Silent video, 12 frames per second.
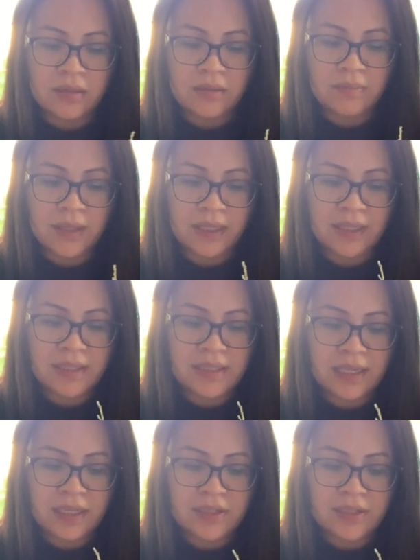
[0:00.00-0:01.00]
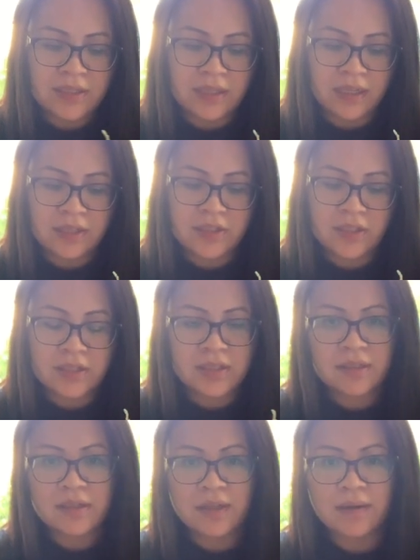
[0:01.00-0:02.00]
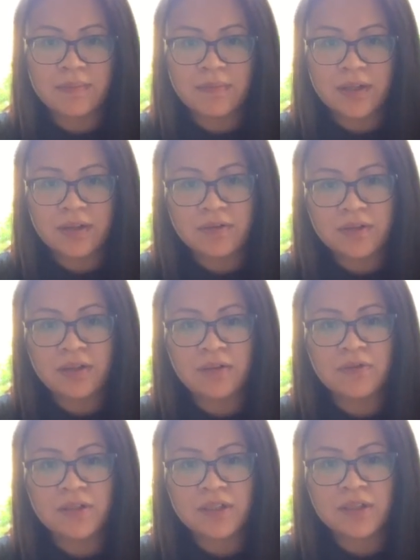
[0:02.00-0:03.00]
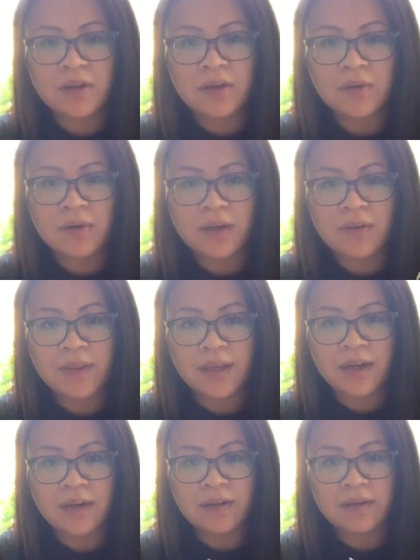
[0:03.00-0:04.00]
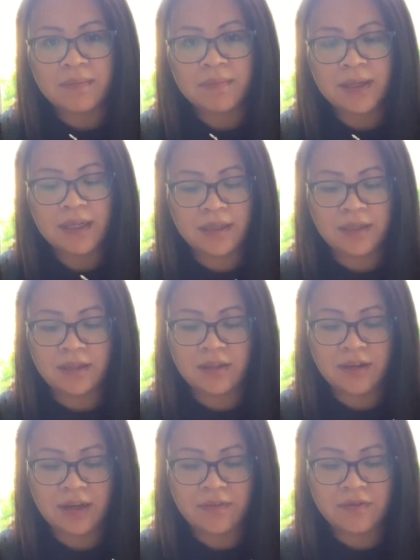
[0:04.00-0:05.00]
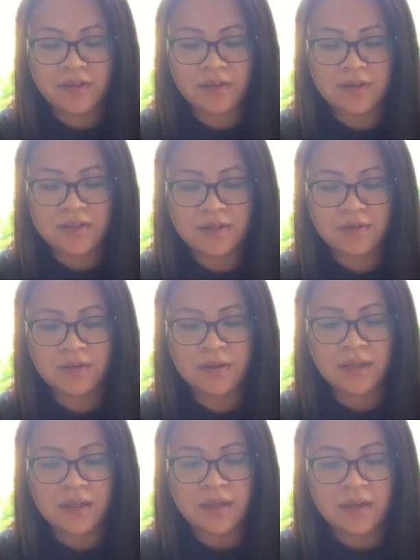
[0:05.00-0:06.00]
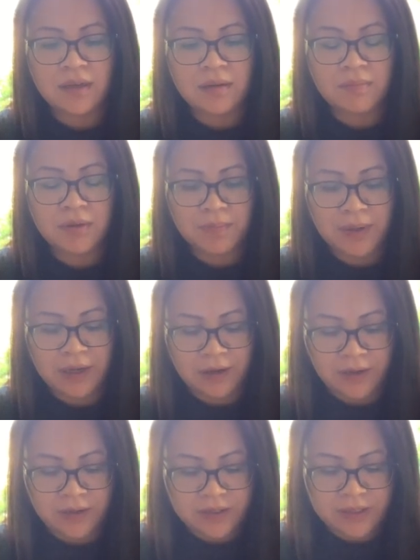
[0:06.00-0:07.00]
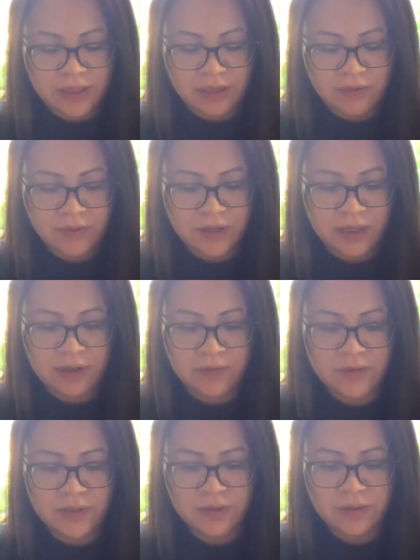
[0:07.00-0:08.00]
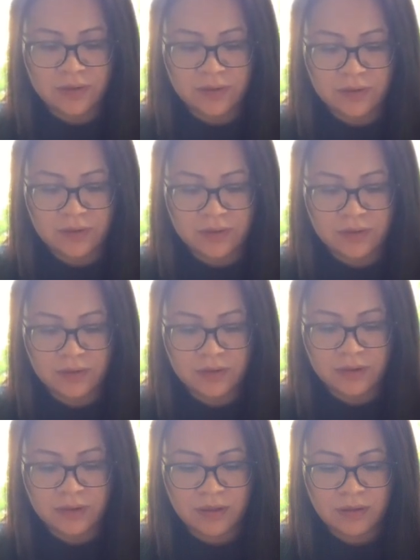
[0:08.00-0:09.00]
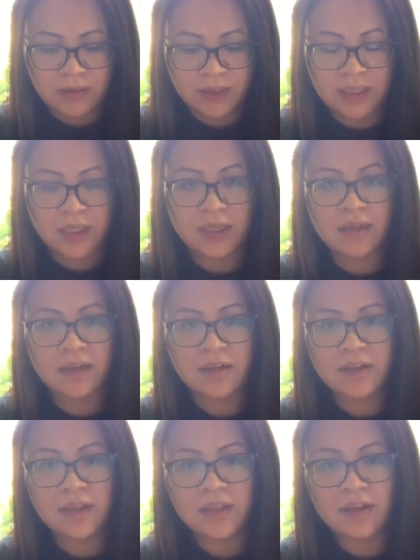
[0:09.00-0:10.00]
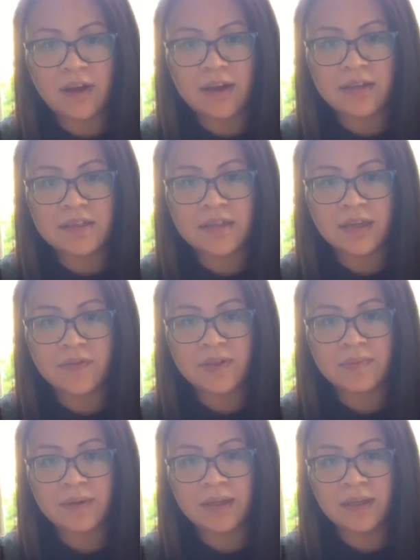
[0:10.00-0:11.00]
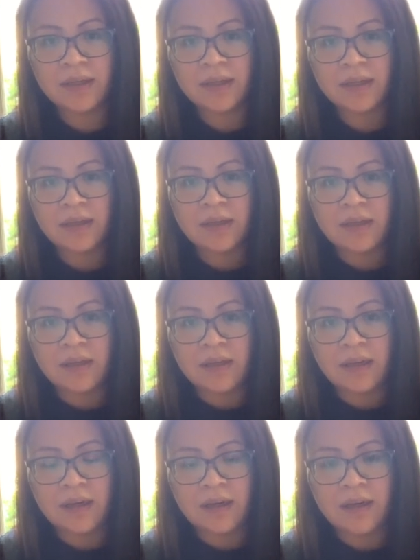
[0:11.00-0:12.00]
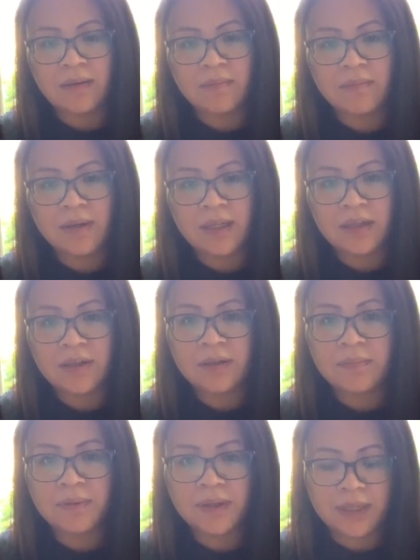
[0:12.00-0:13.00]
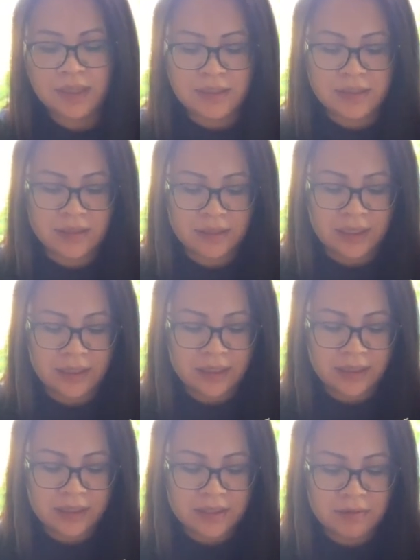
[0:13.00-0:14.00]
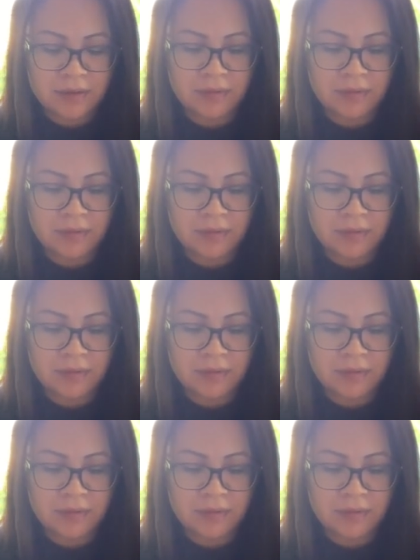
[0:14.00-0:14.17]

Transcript: picking sage is not just you don't just go out there and pick it. You have to also prepare yourself. You have to be thinking good thoughts. You have to be in a good place, and I think that's why